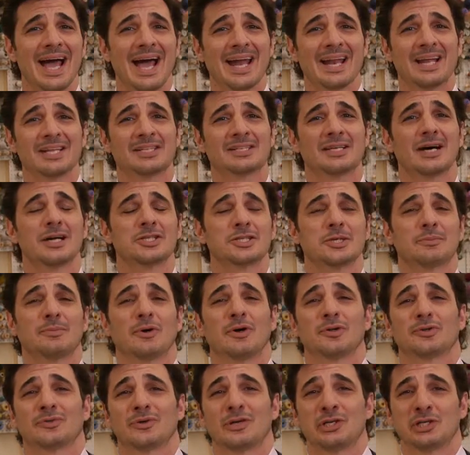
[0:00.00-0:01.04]
and a touch of
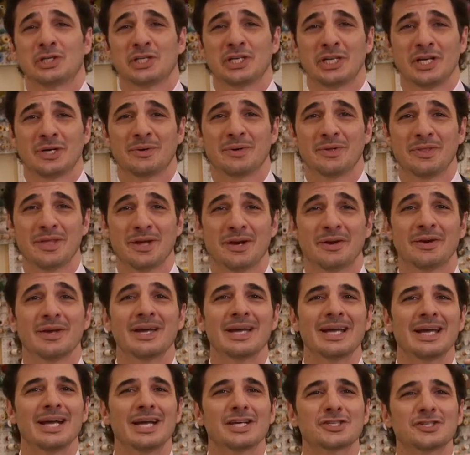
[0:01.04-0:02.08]
alteration here and there
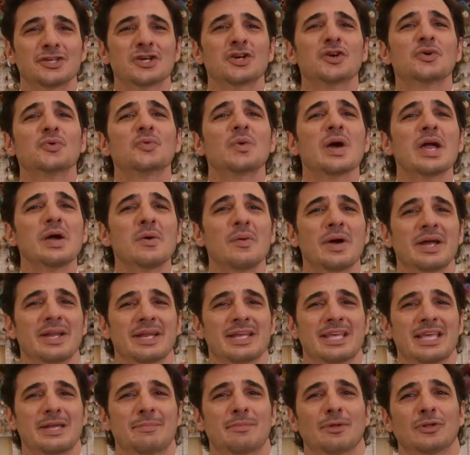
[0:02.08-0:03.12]
is a great way
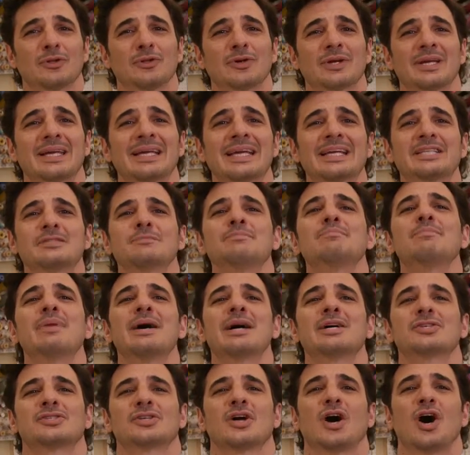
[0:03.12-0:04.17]
to keep it looking its
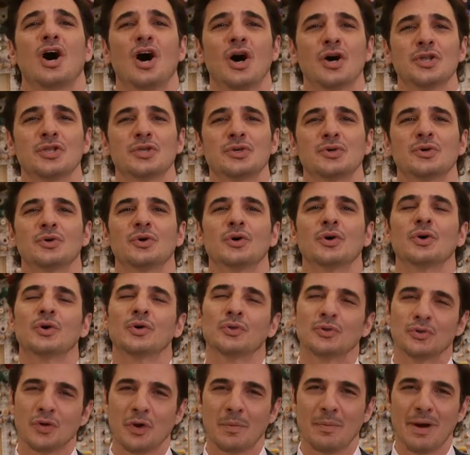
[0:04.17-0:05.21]
best on you
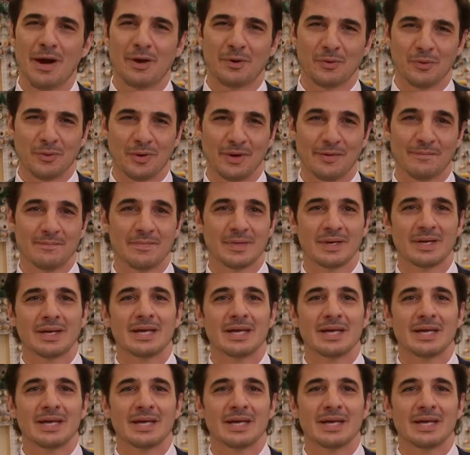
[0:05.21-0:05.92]
no matter what.